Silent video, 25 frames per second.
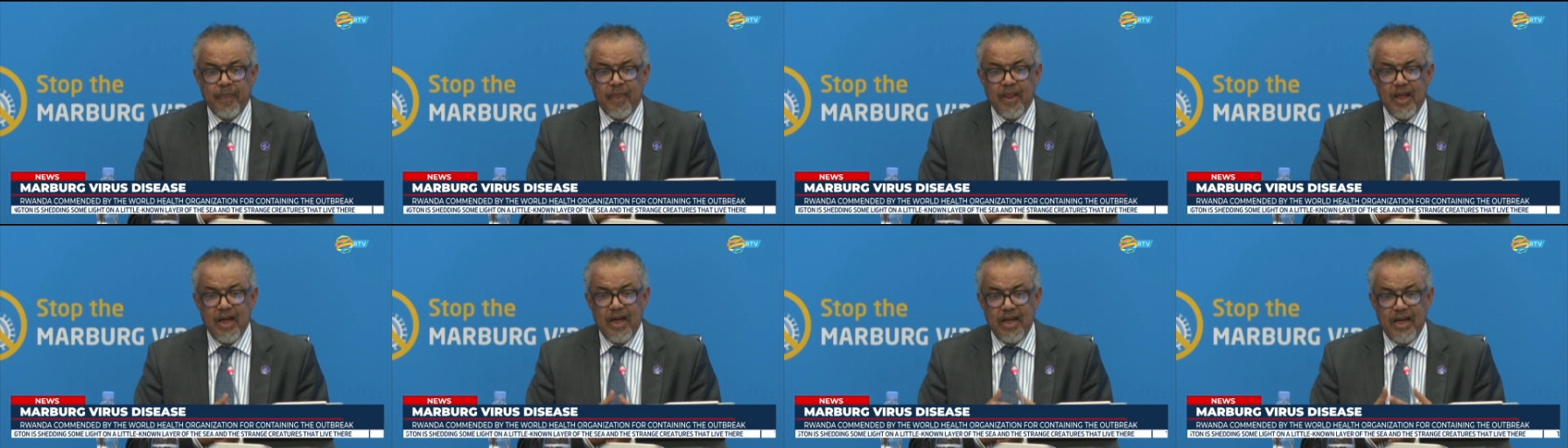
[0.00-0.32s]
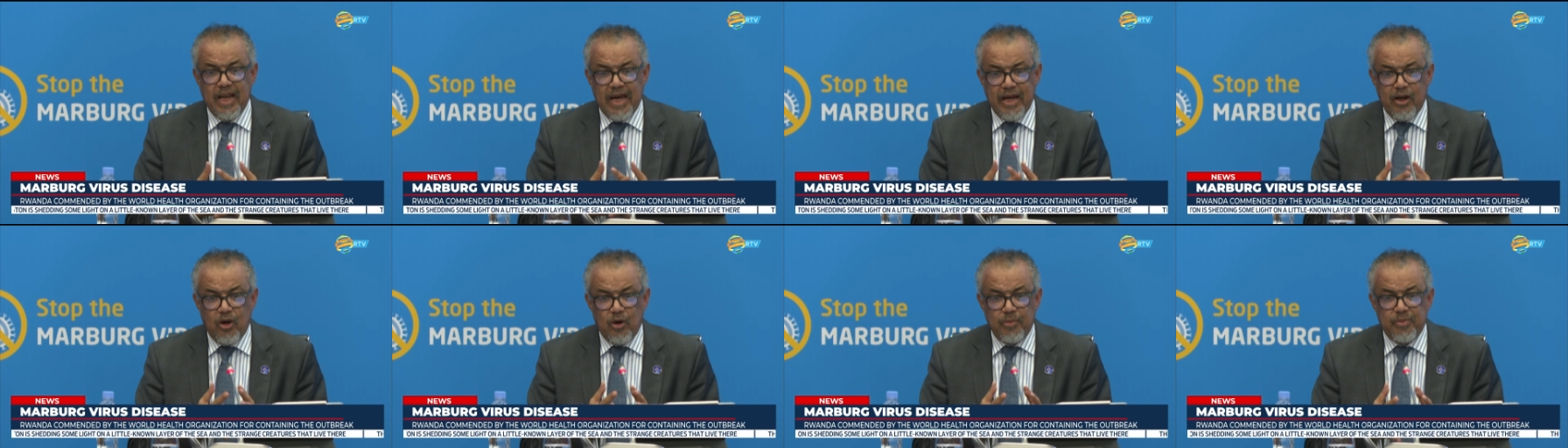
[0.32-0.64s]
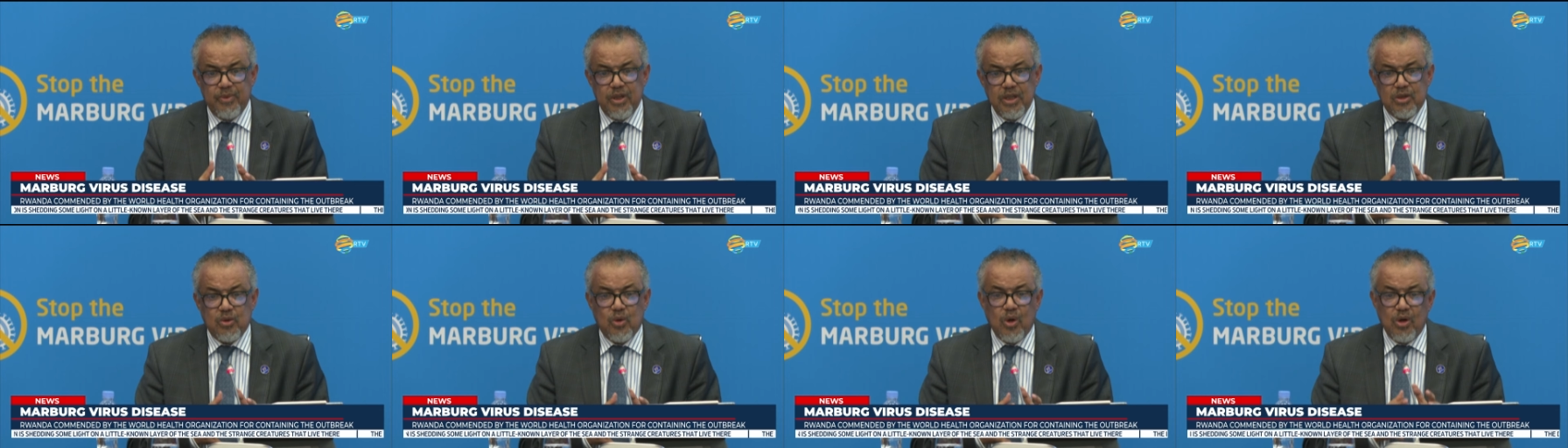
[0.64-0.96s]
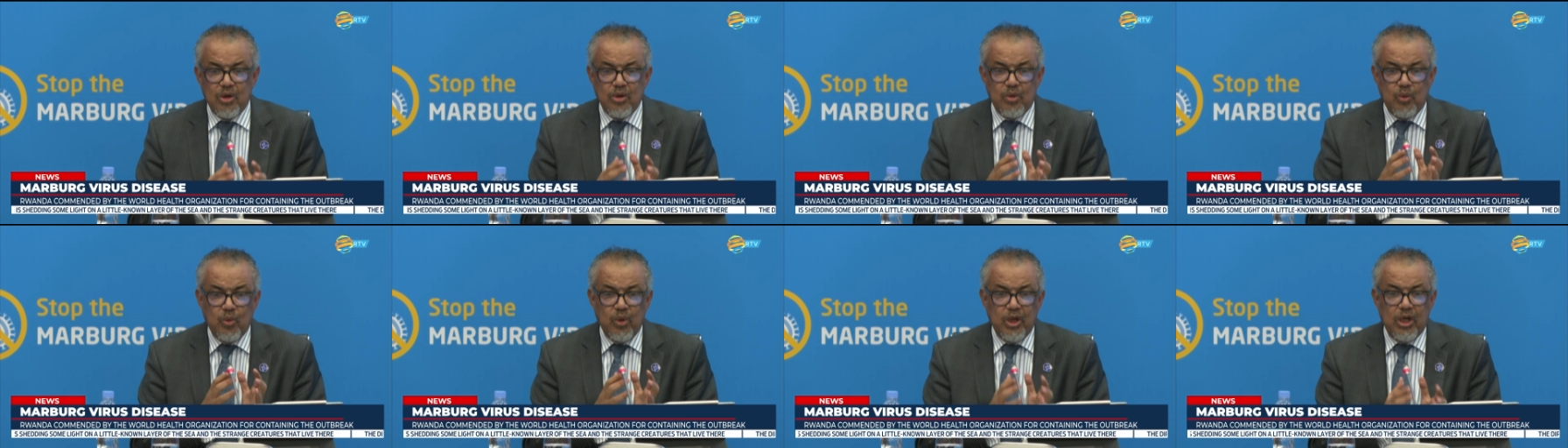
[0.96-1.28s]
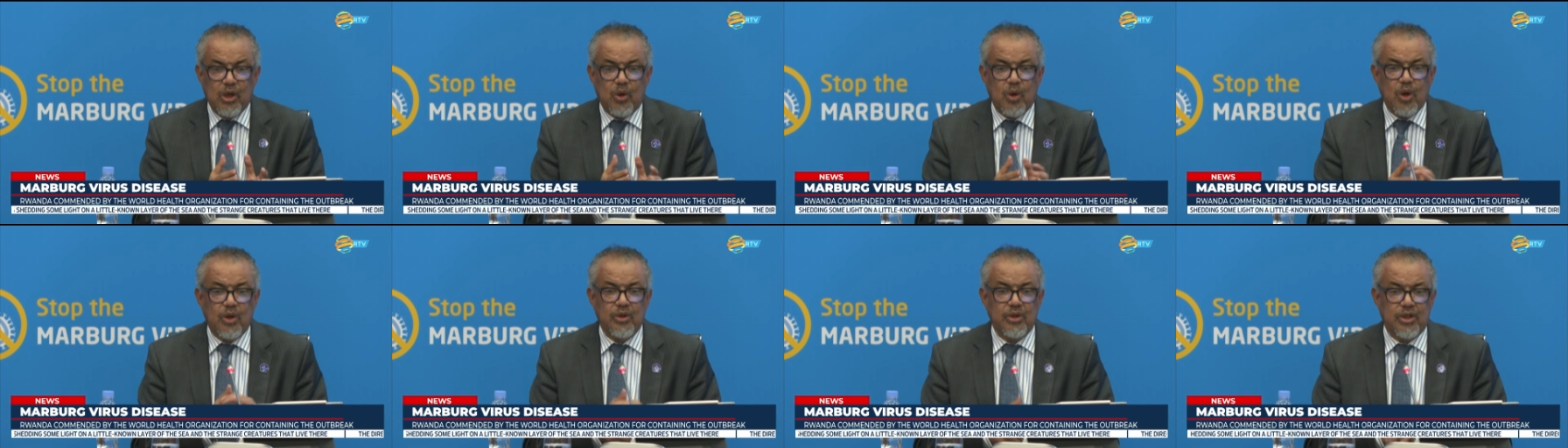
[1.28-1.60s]
And I hope this will
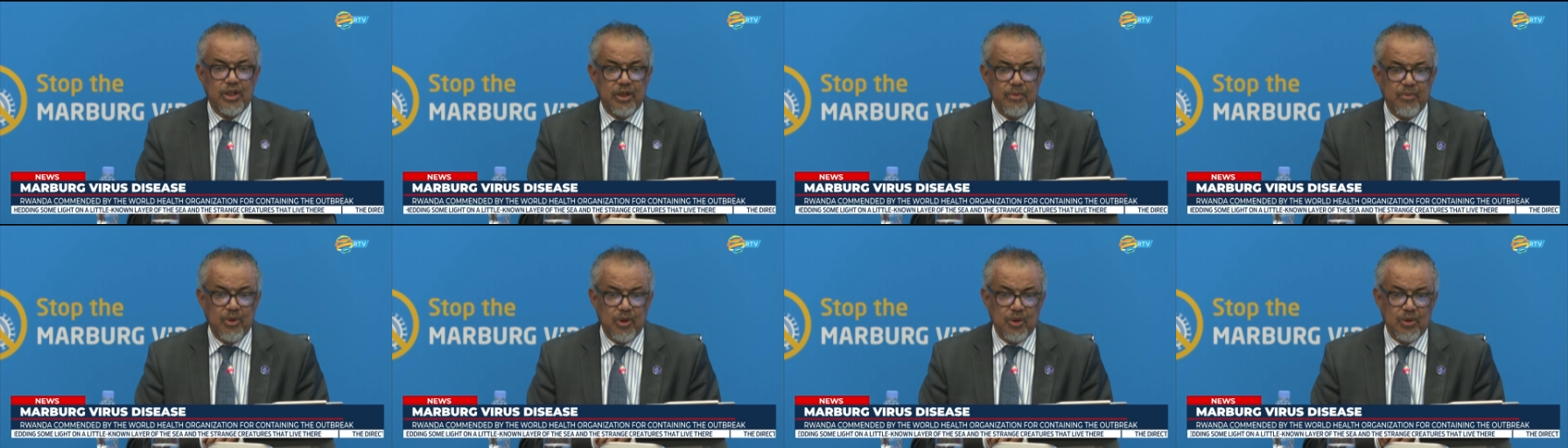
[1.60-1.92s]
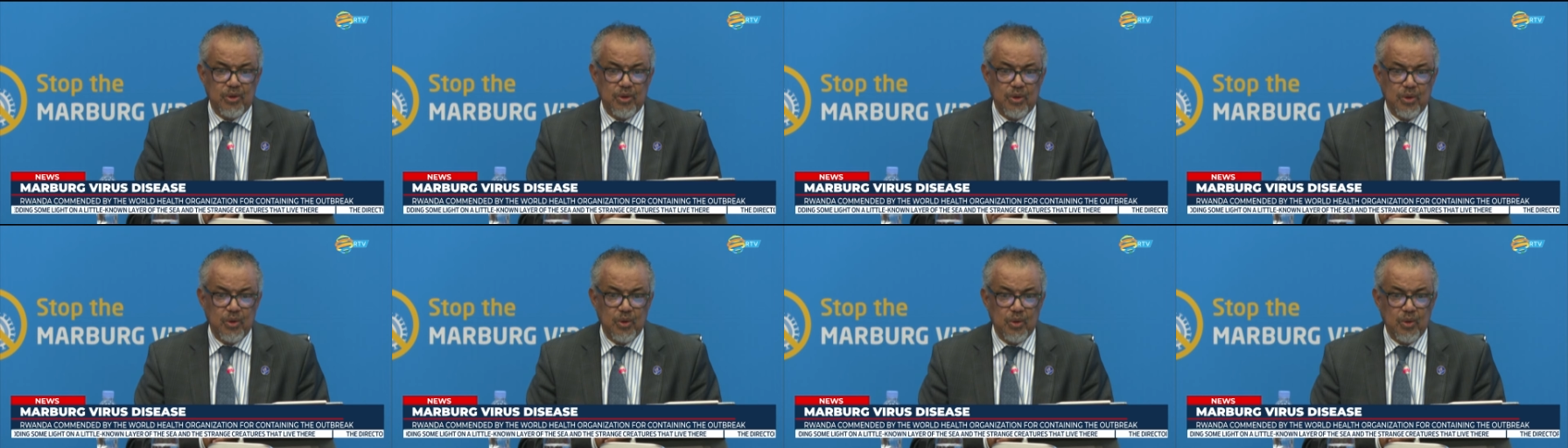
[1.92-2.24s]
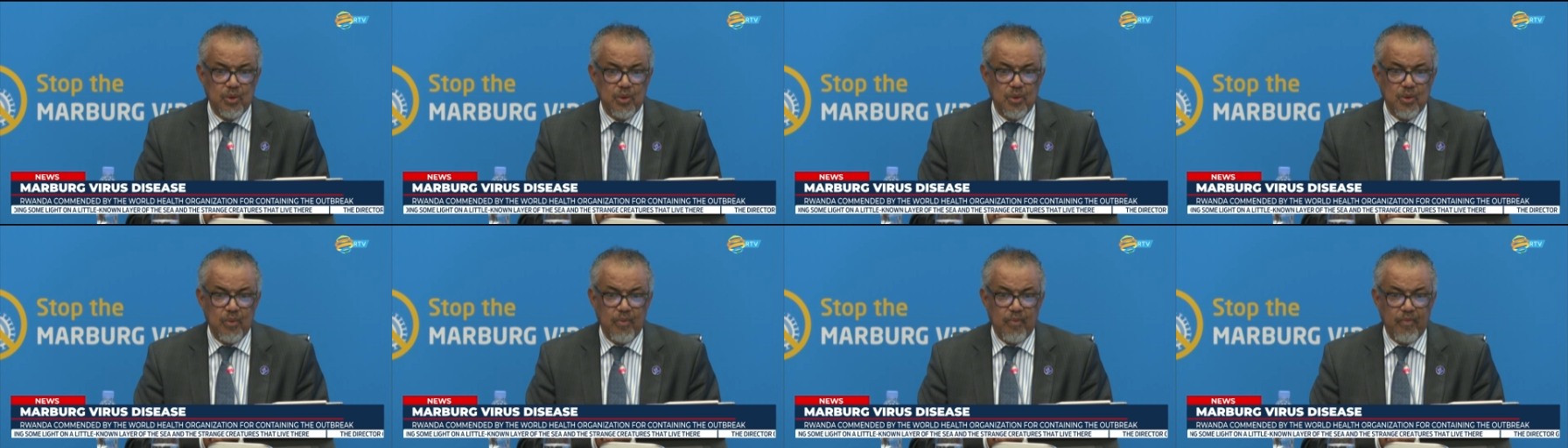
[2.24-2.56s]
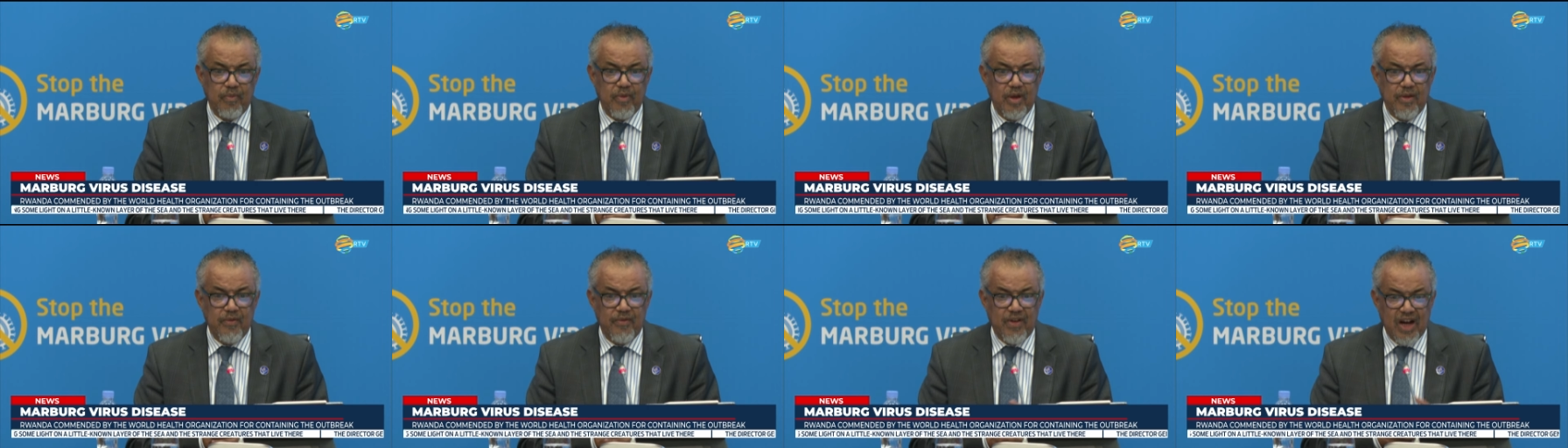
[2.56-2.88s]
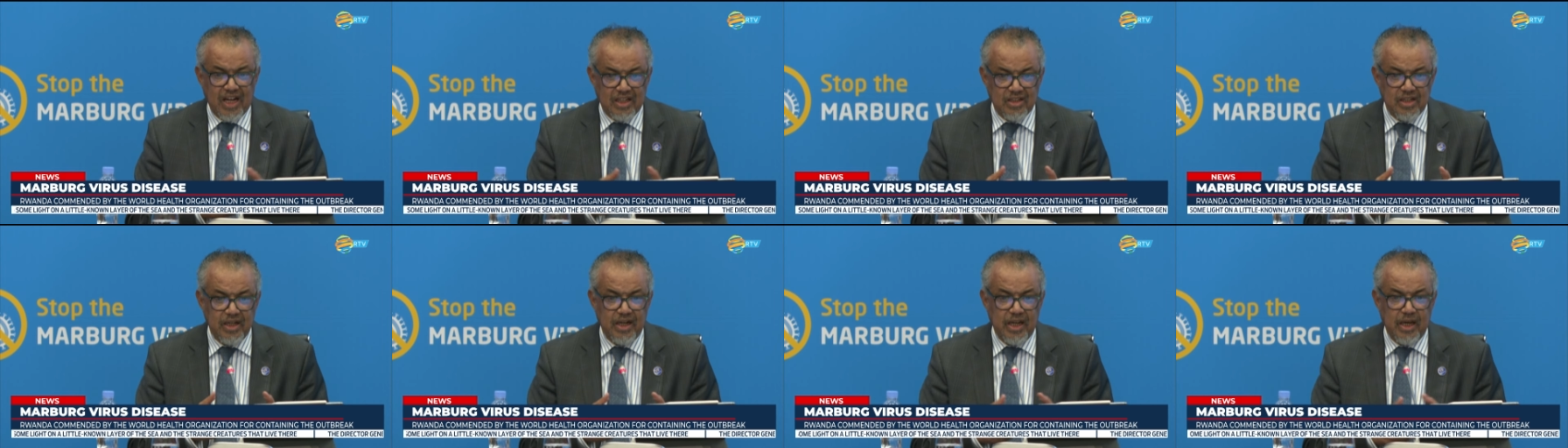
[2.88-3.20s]
contribute to
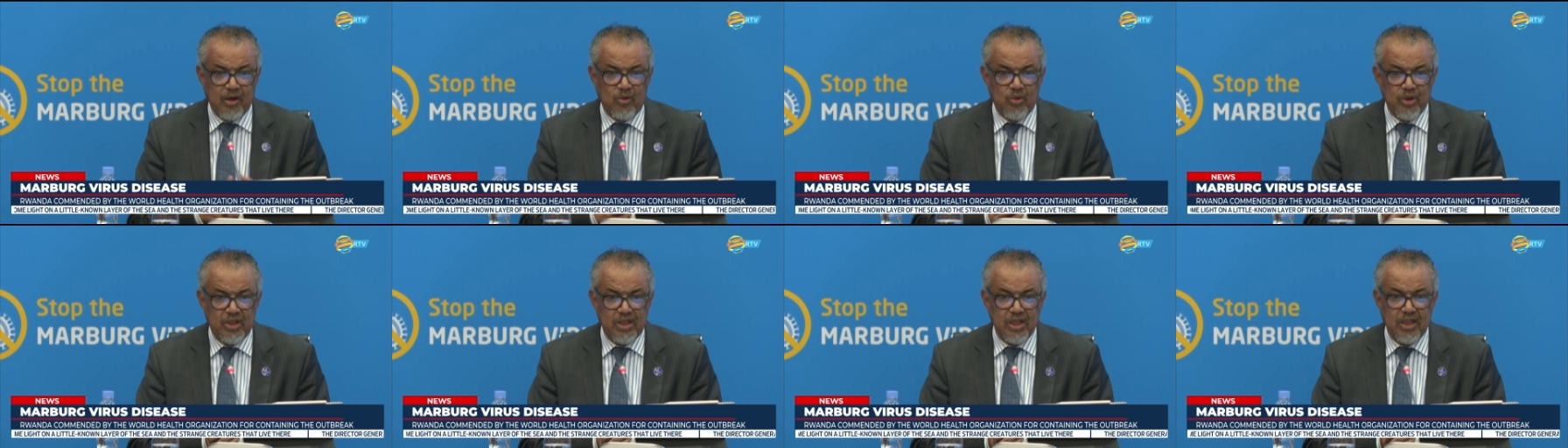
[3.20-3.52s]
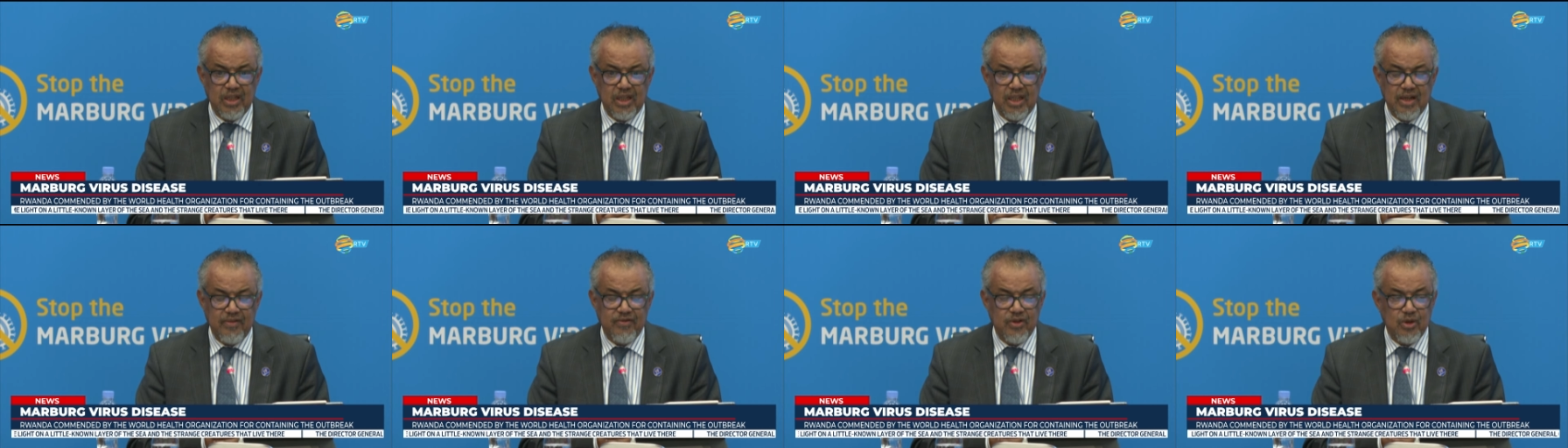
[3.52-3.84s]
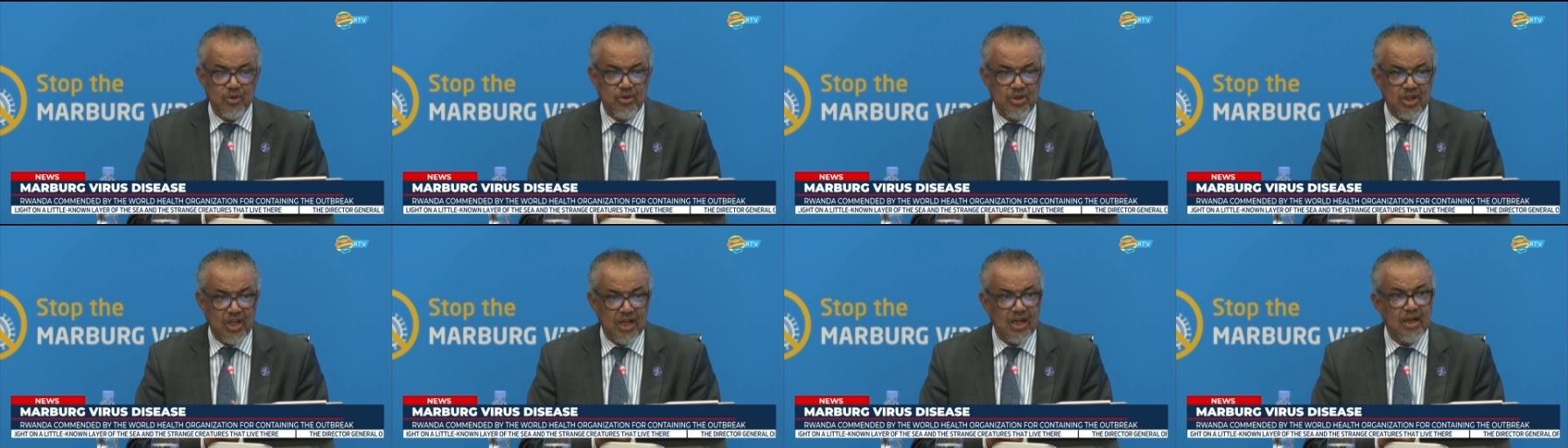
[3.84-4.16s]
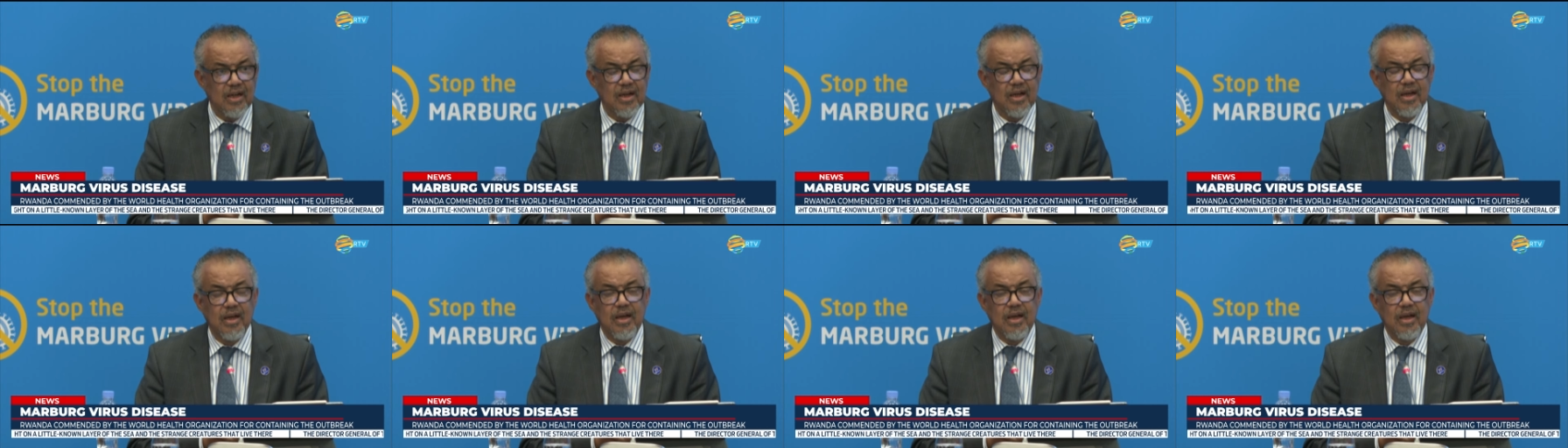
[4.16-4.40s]
vaccine equity in the future.